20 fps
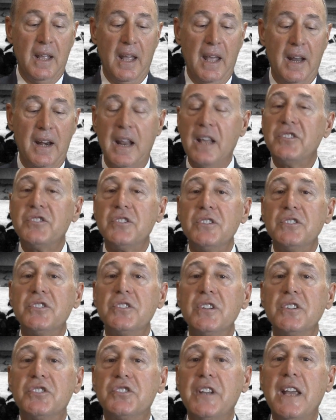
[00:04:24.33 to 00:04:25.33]
in
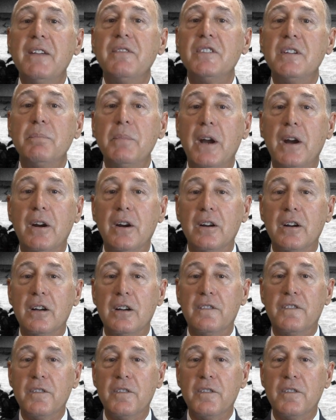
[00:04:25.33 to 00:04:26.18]
essence saved America